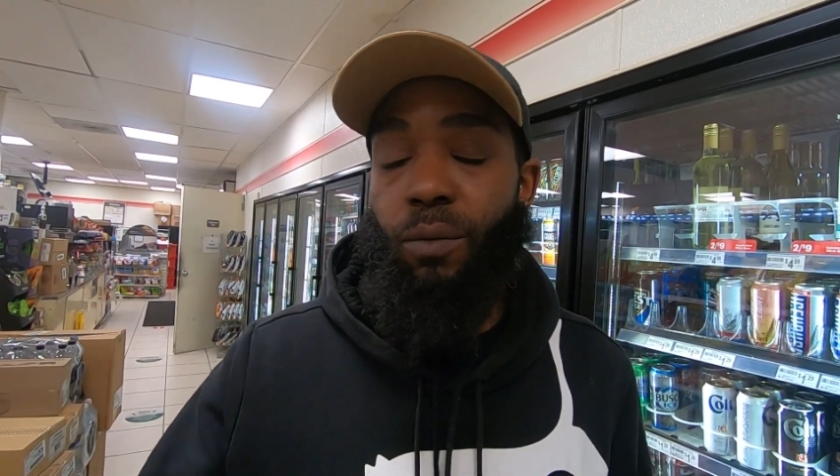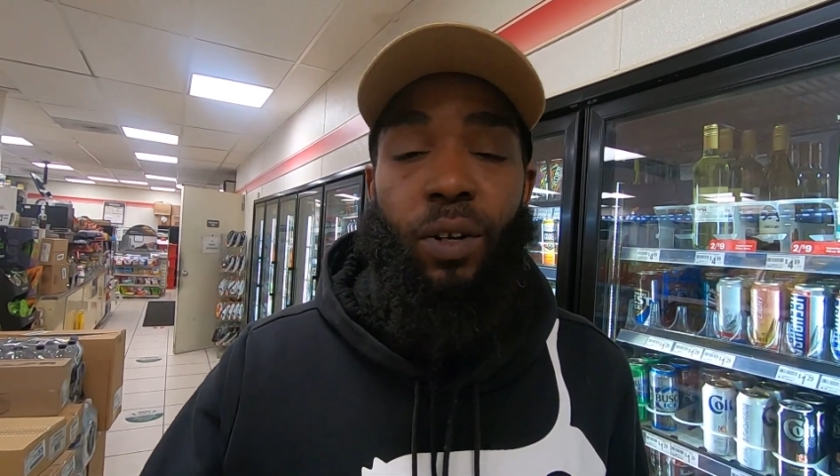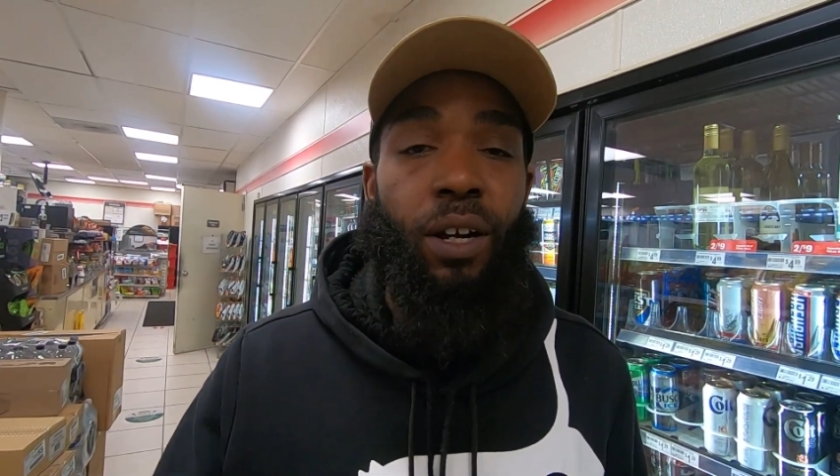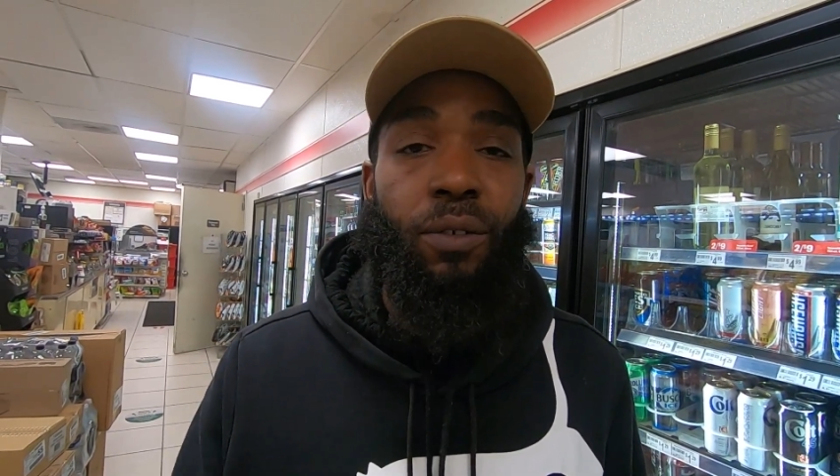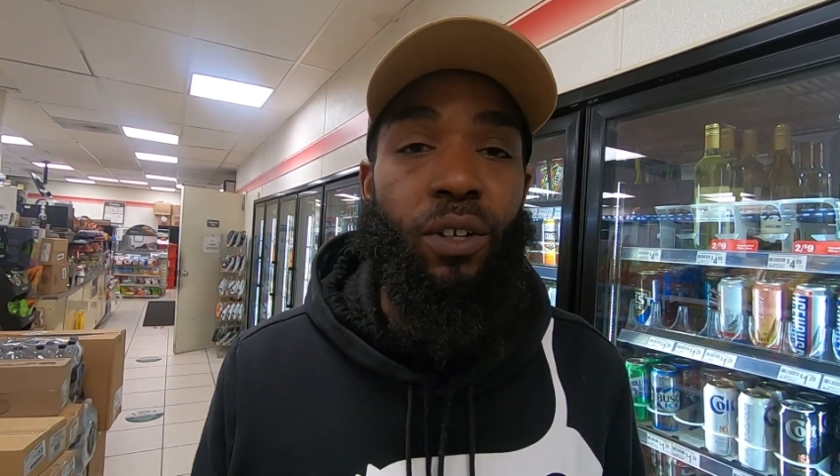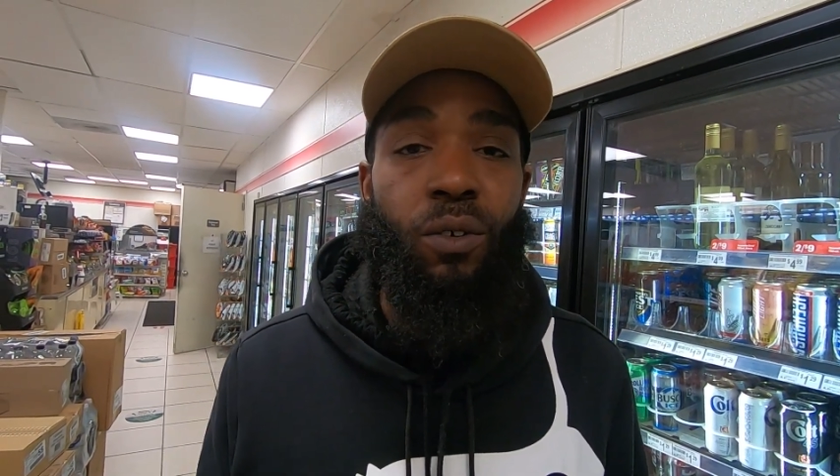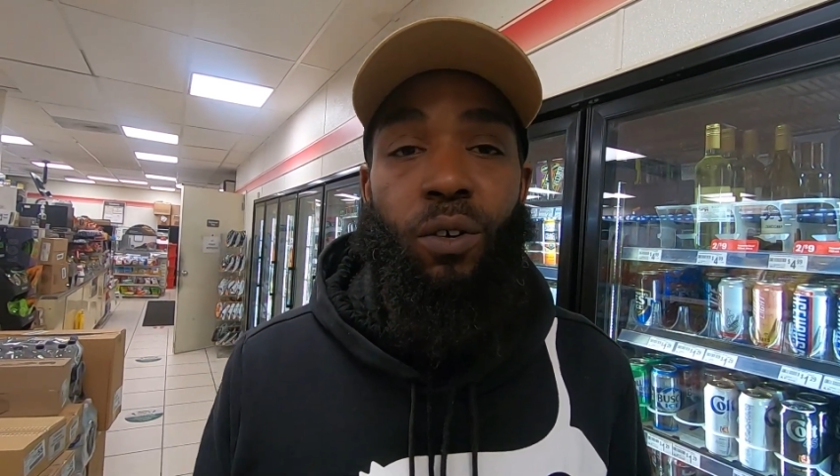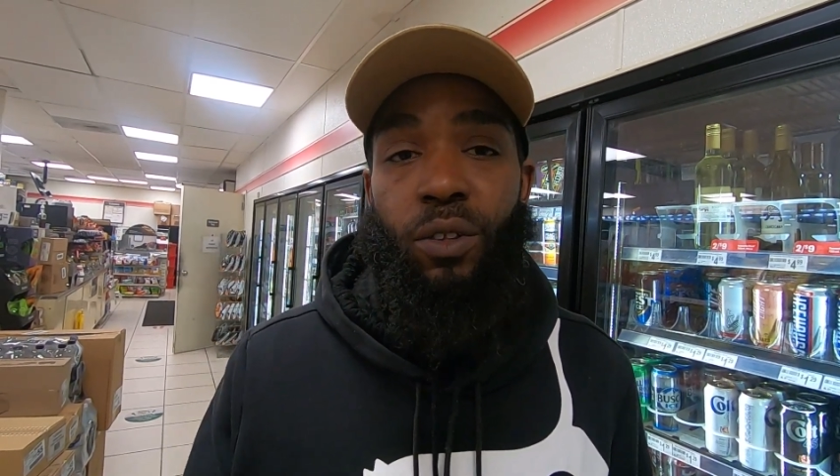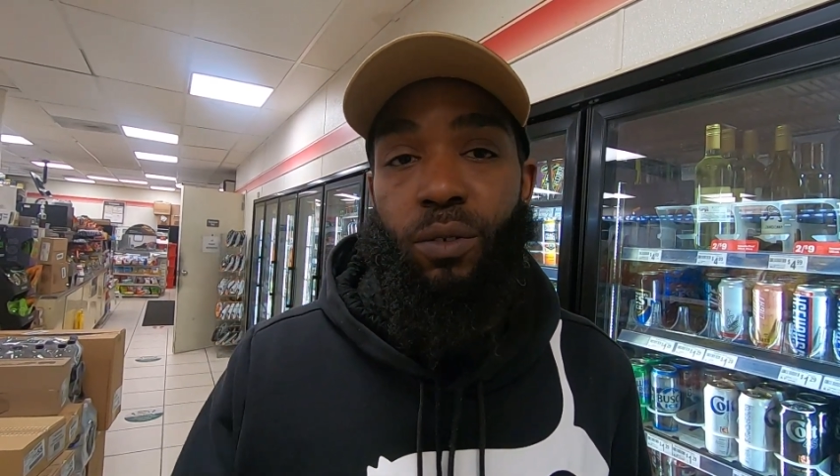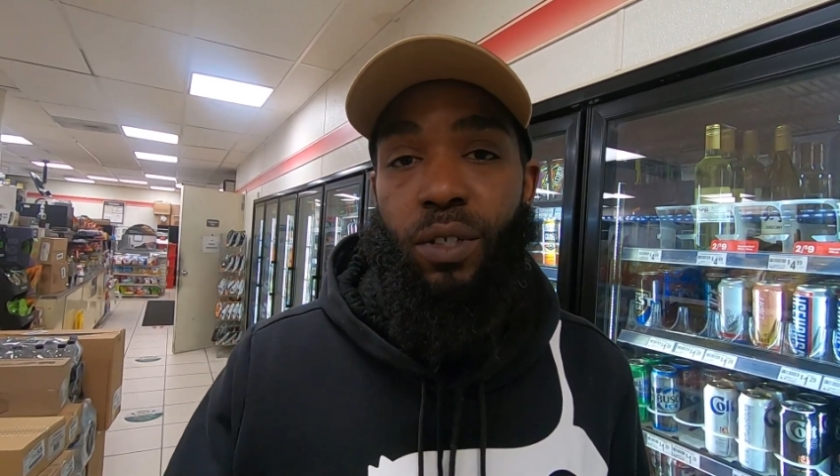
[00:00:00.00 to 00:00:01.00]
whenever you're
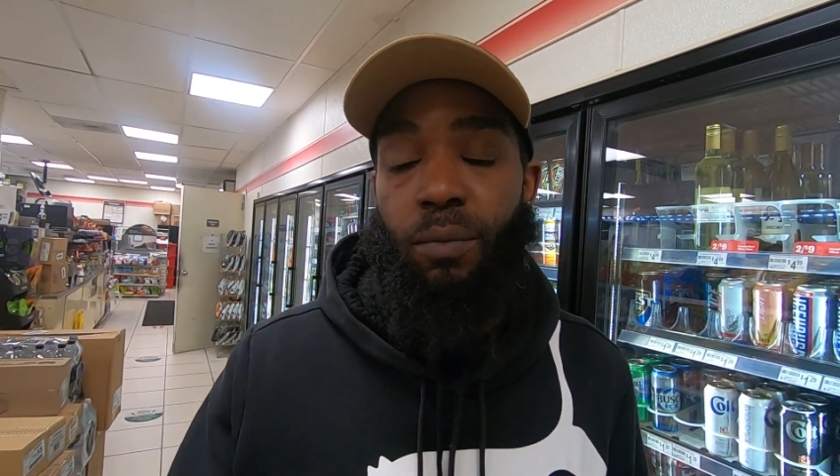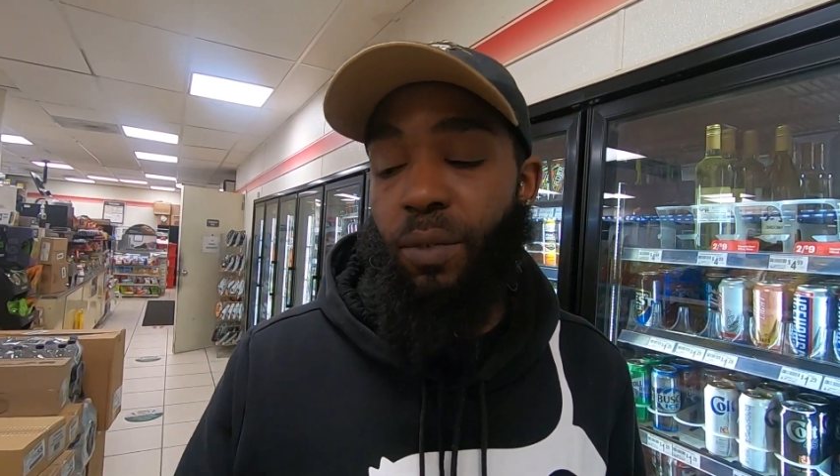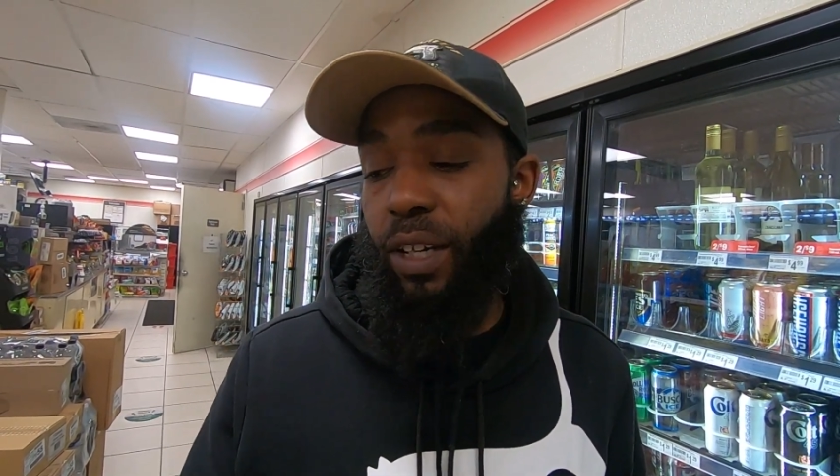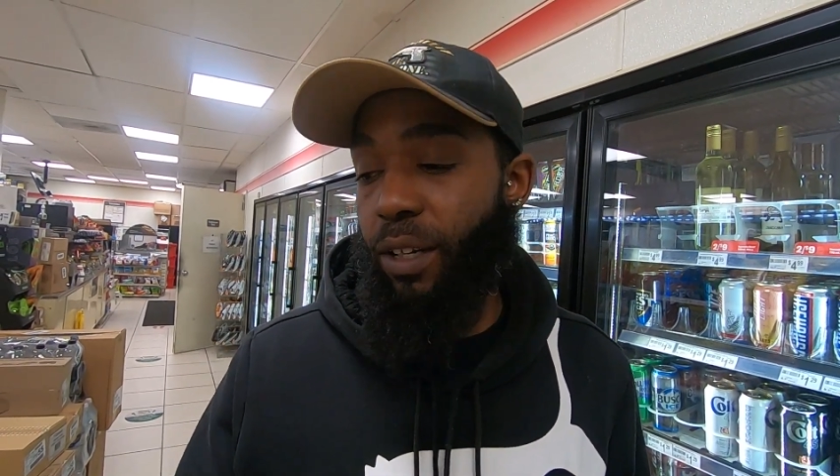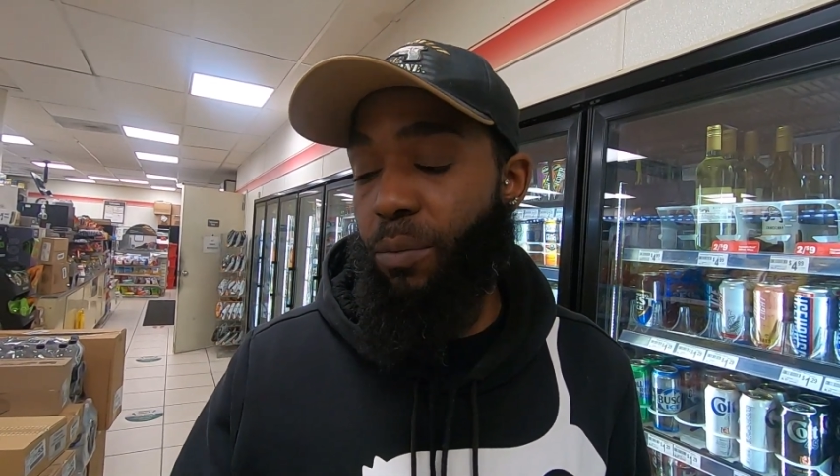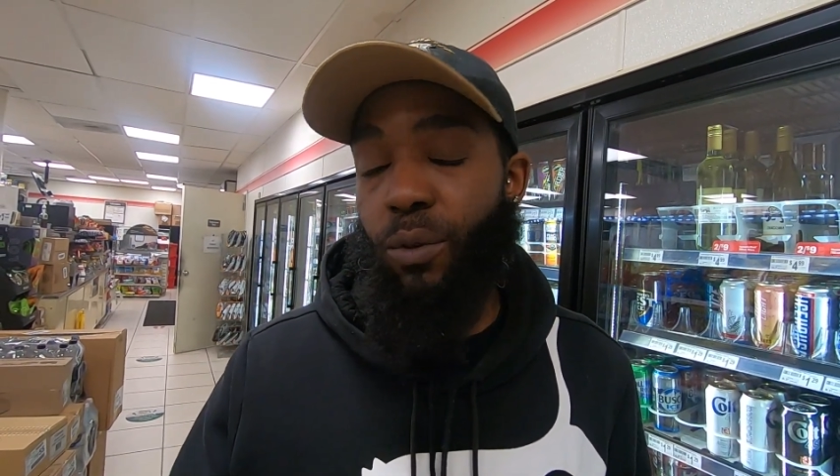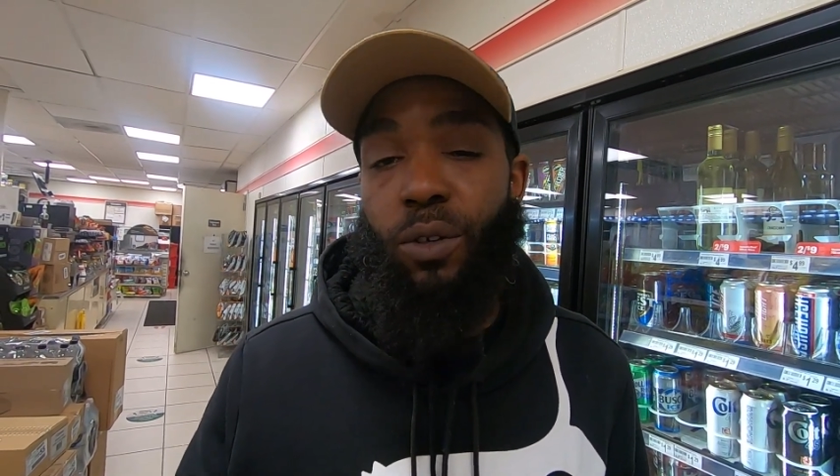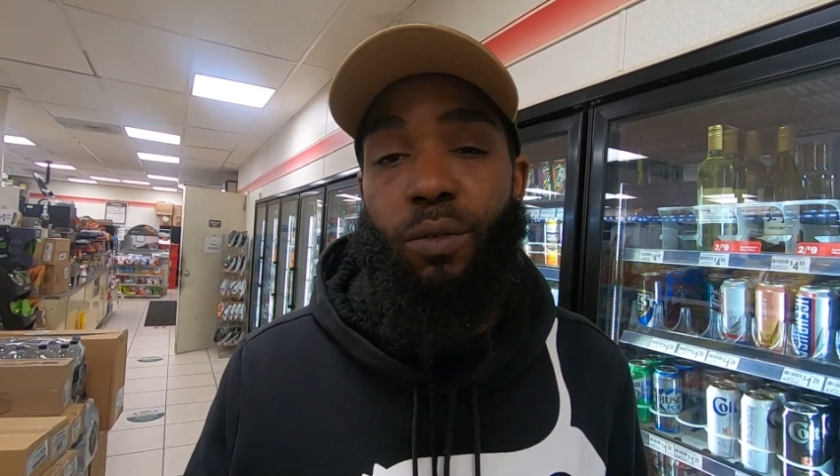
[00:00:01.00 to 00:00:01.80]
going through something that can pull